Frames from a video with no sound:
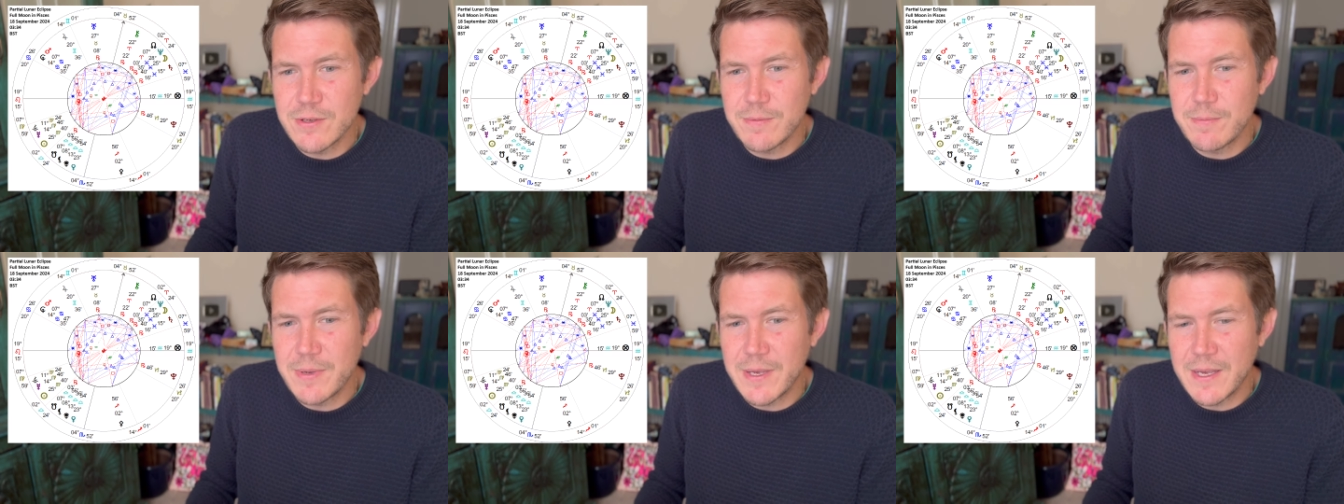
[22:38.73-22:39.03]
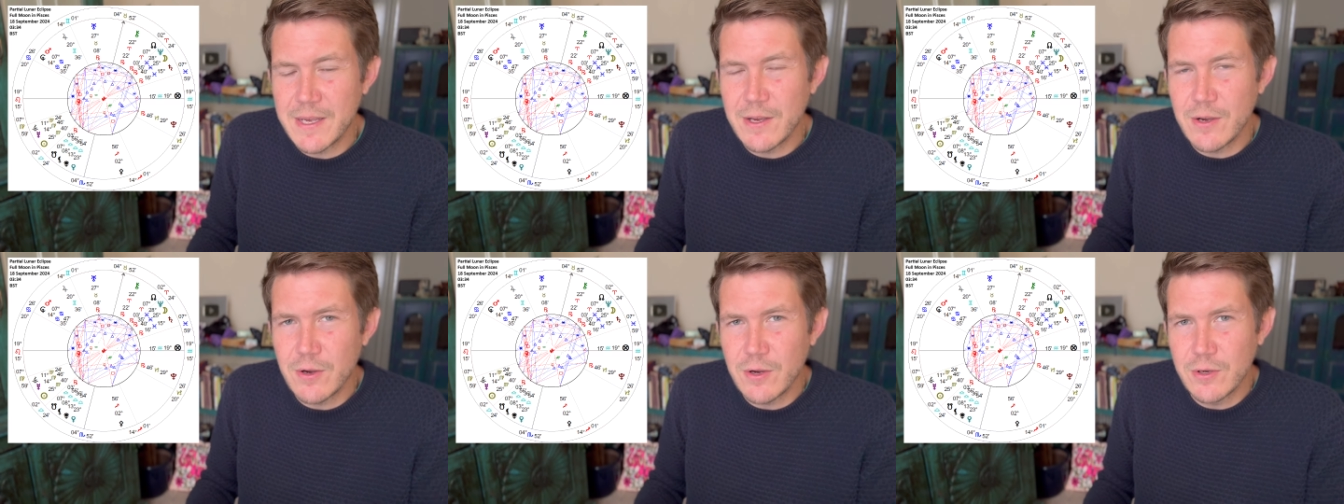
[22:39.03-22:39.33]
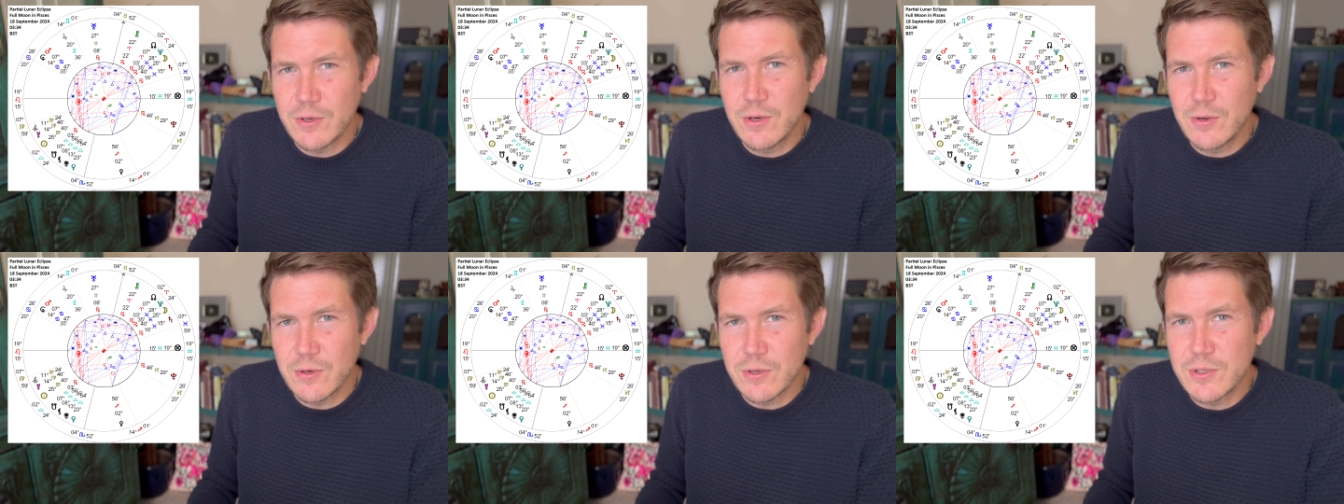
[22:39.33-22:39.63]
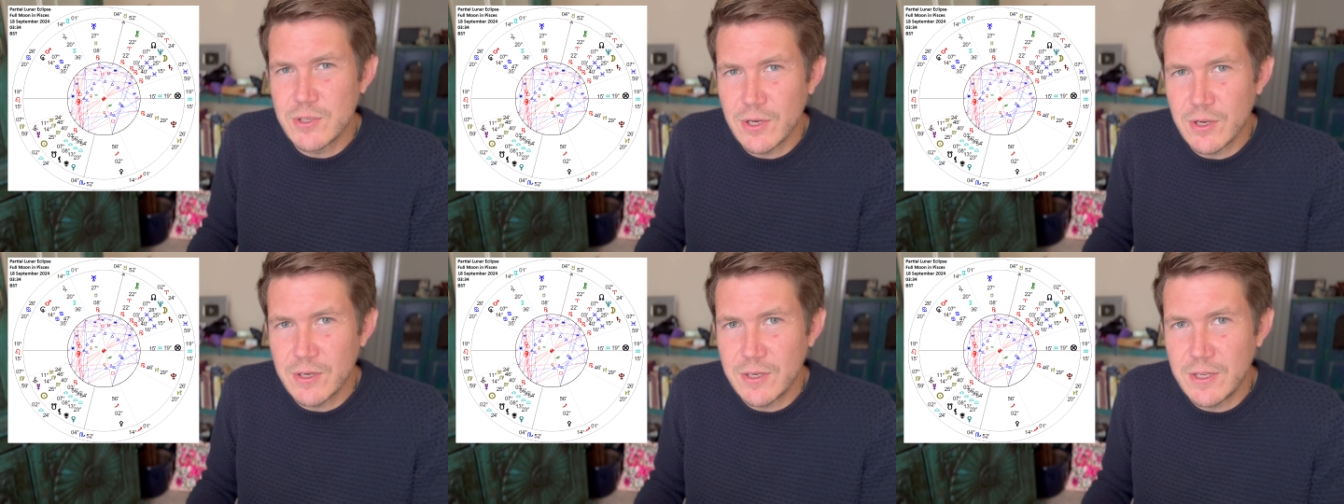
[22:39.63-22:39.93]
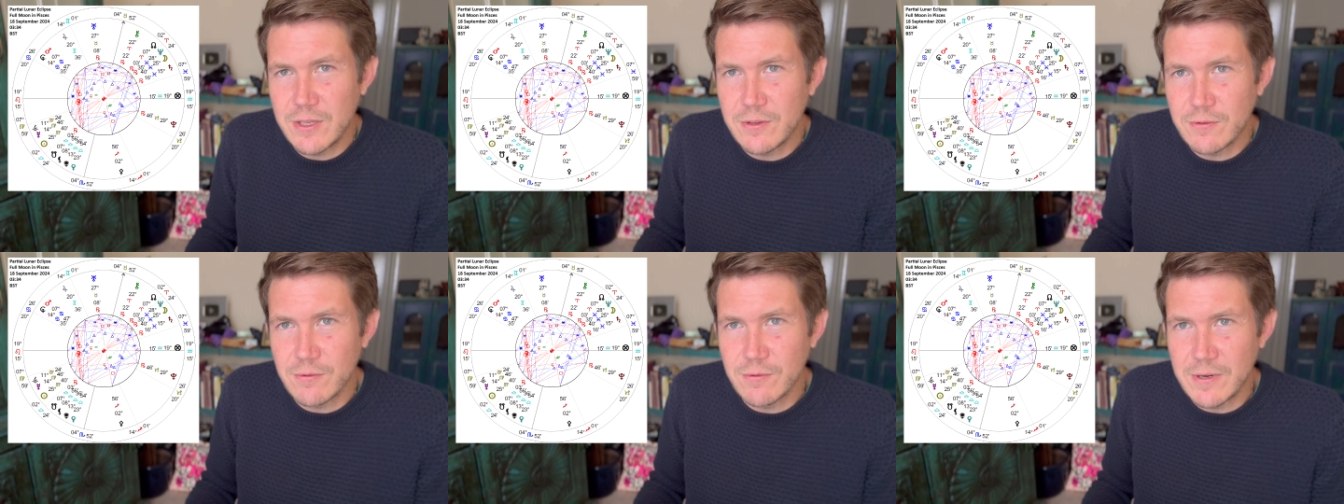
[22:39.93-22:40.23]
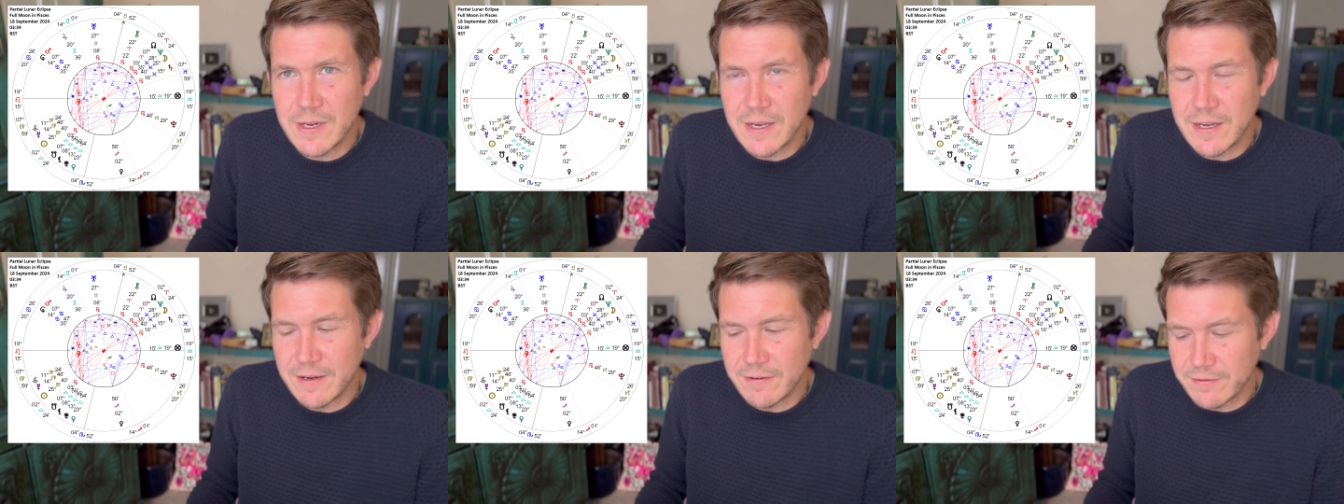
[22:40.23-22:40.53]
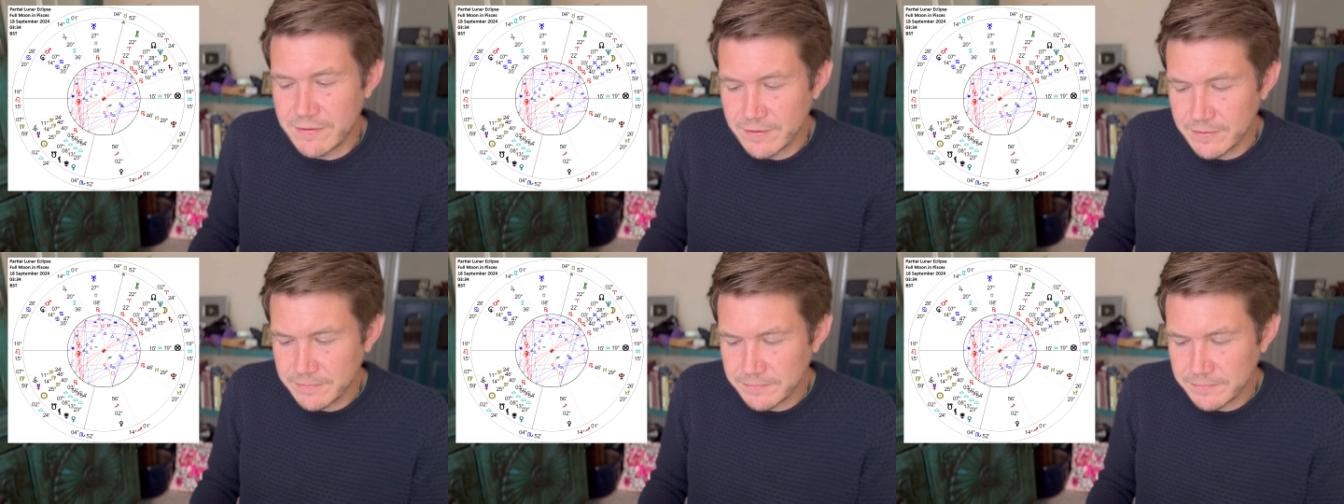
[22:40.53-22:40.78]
appear on your journey through life.